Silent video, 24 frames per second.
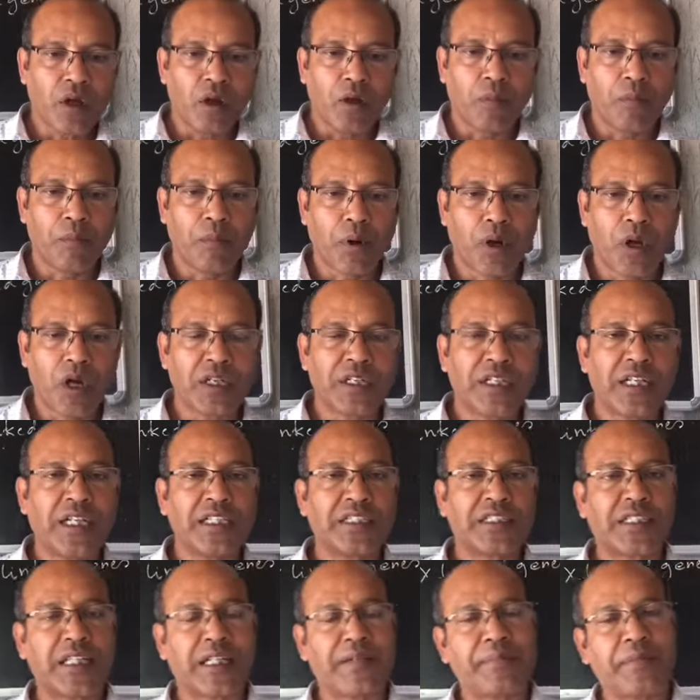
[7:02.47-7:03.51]

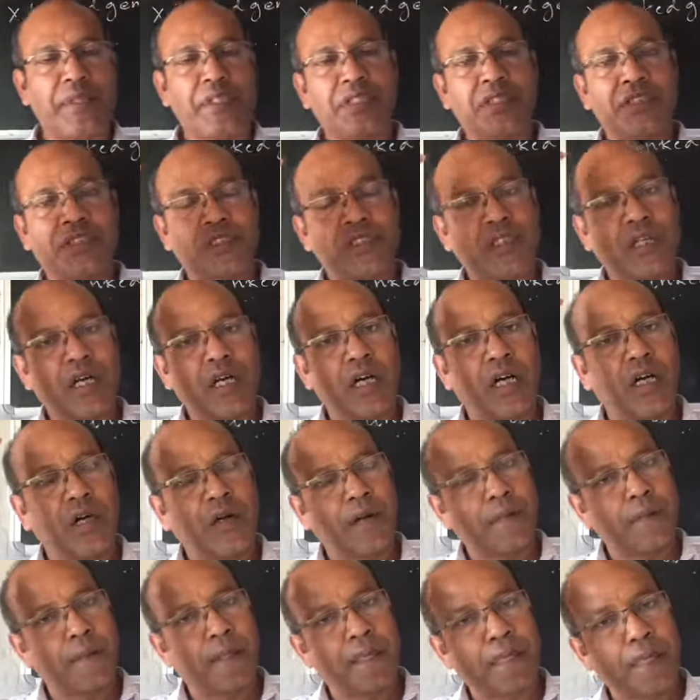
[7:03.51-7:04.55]
that means
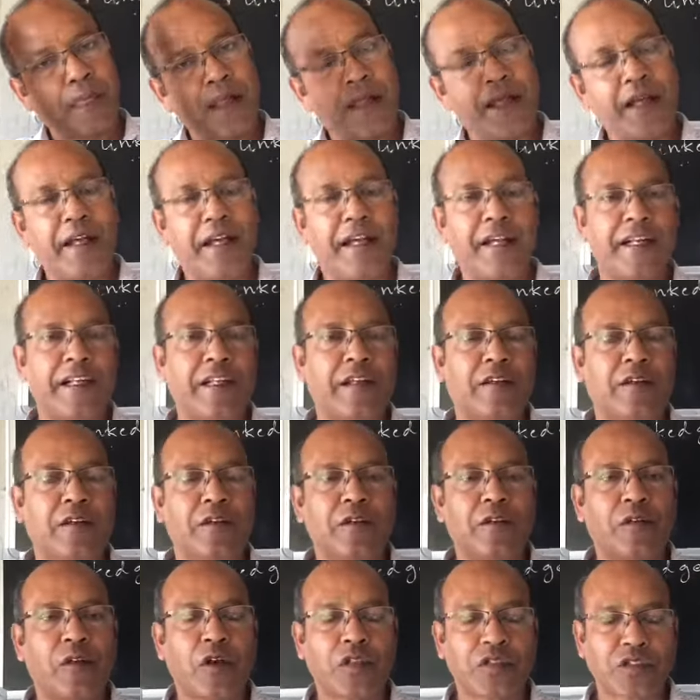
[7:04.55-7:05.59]

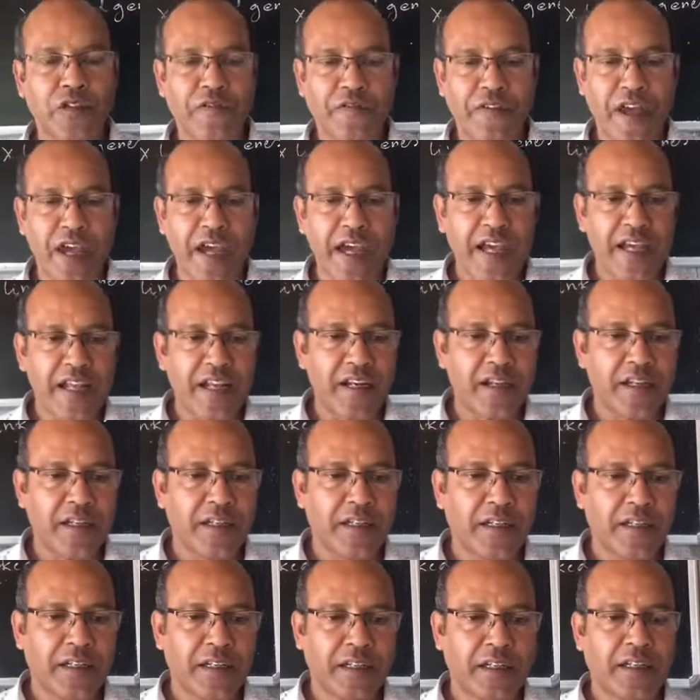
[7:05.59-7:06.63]
loss of
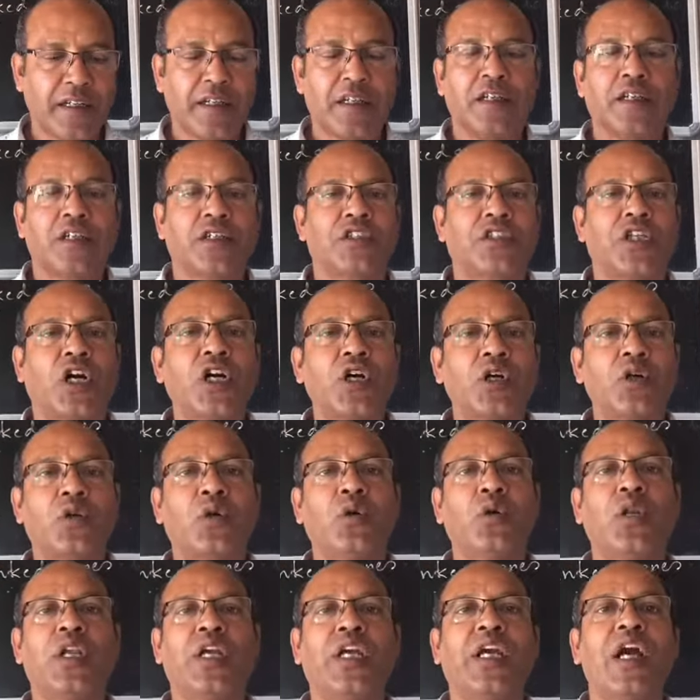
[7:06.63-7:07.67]
hair, tongue
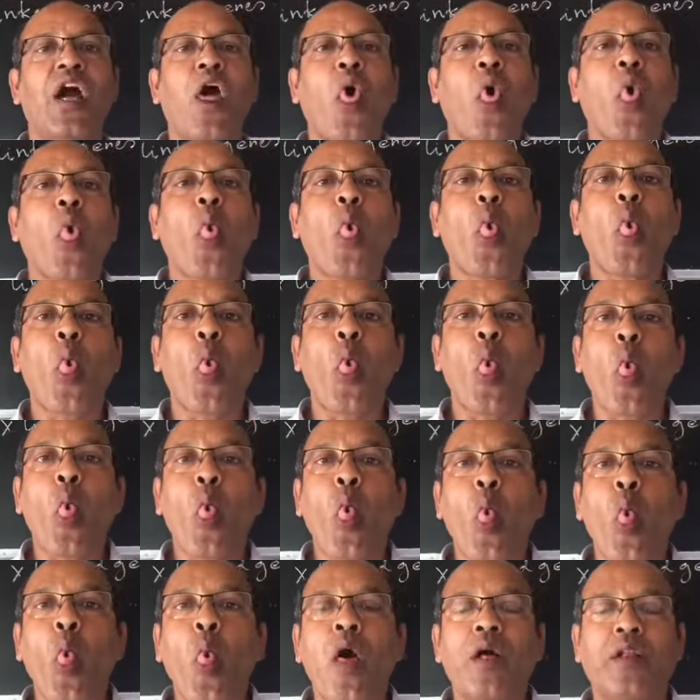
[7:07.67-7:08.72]
rolling,
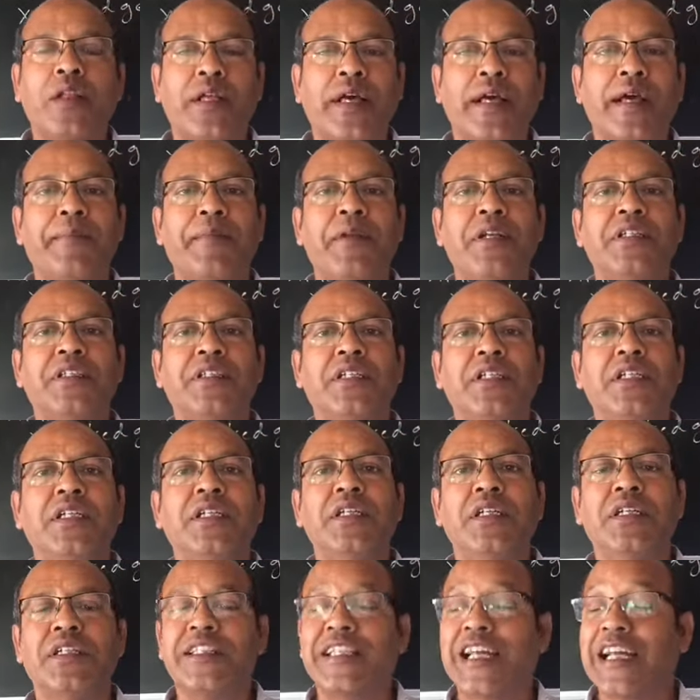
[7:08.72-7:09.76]
the
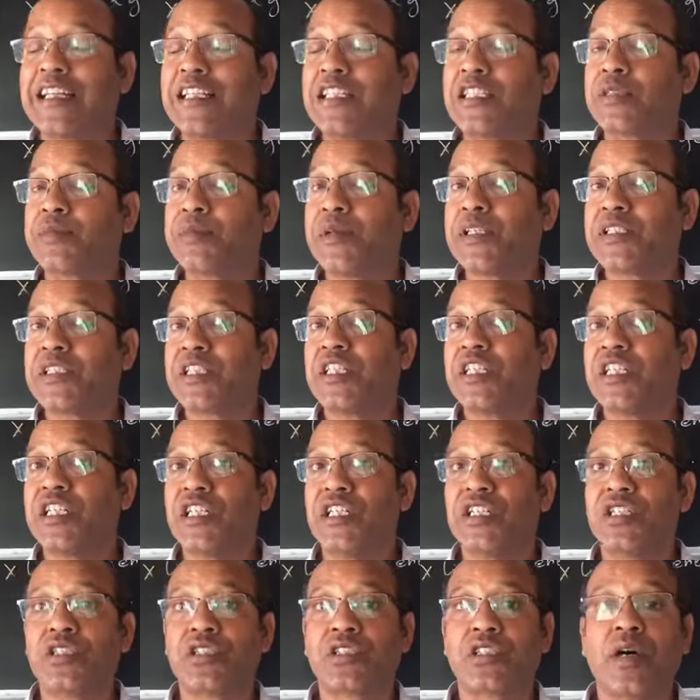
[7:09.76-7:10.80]
ability that is present
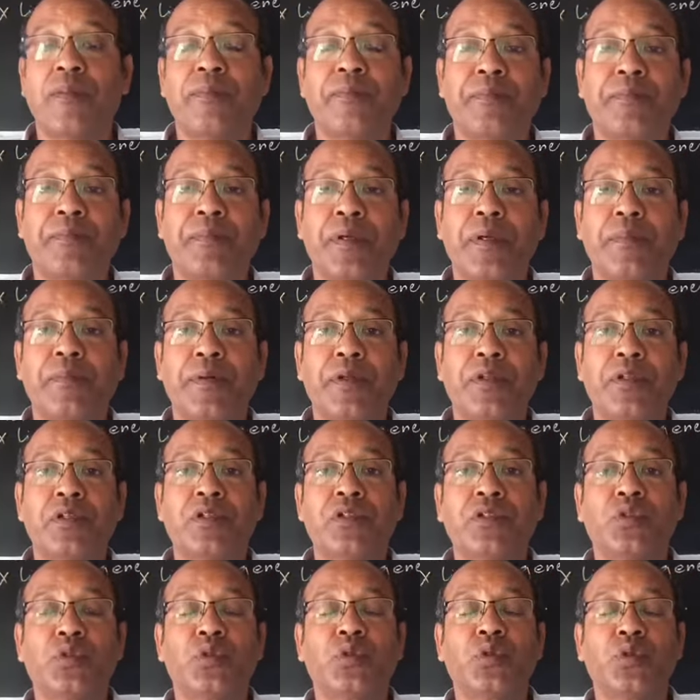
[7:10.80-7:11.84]
in some
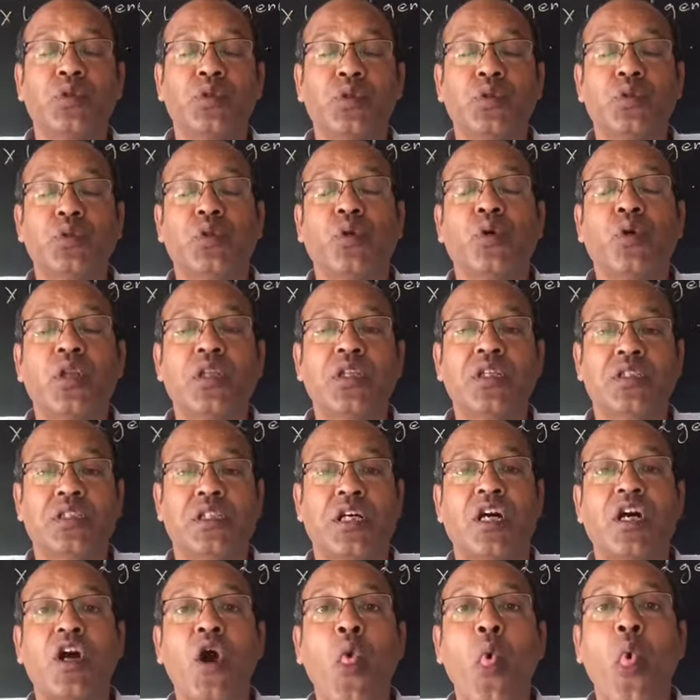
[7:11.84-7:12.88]
people to roll the
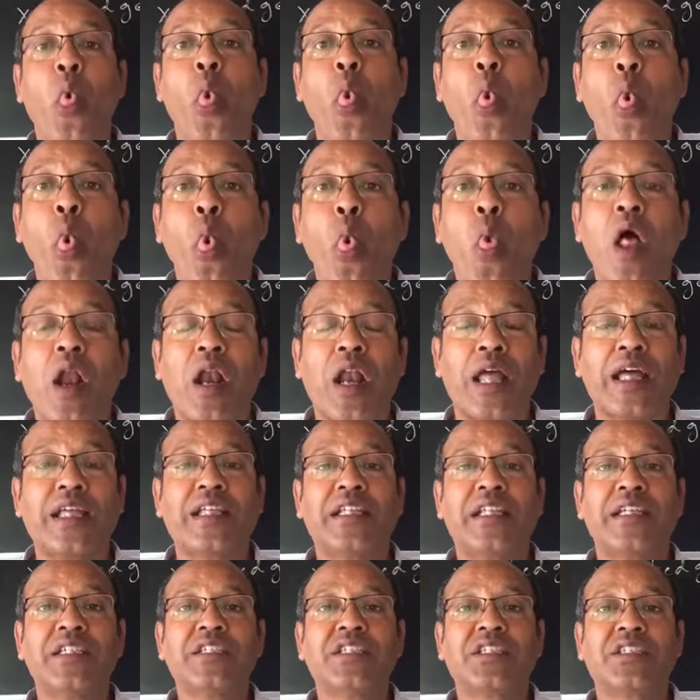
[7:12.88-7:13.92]
tongue like
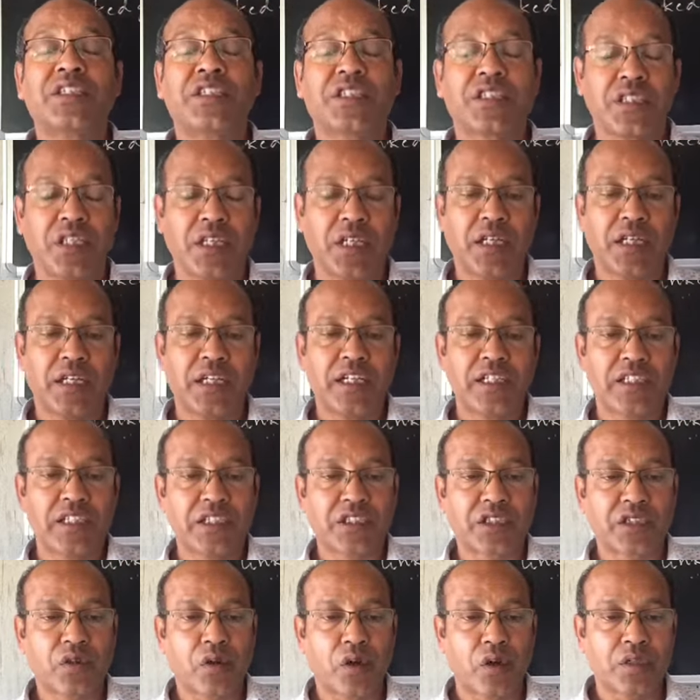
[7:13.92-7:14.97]
this, it
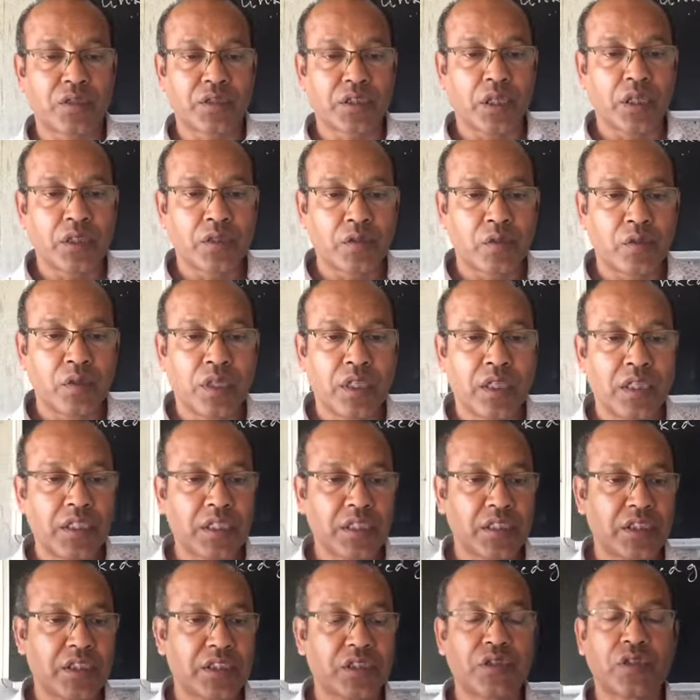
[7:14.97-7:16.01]
is called tongue rolling.
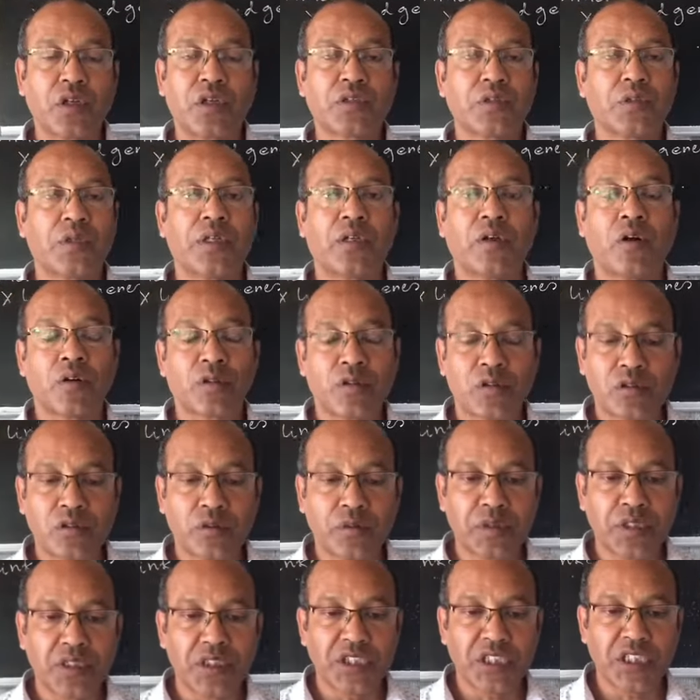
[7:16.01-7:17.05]
This is also an
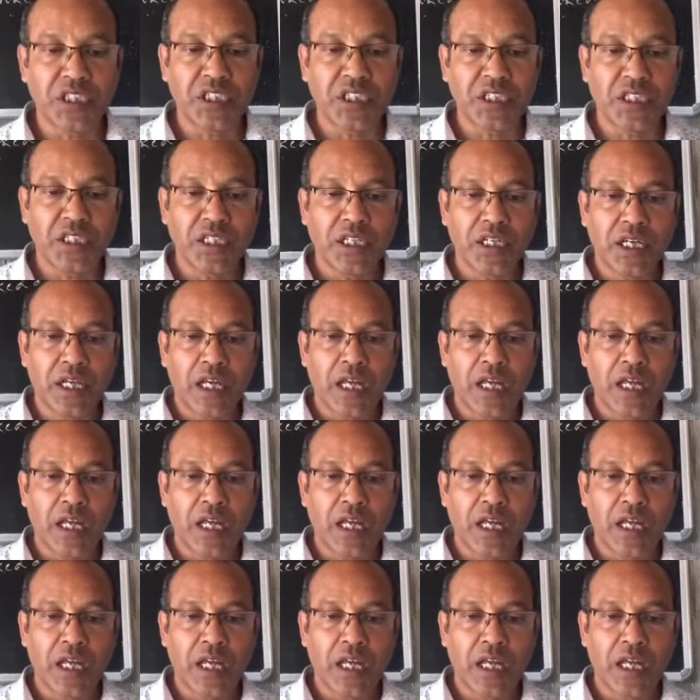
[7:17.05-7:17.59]
autosomal gene.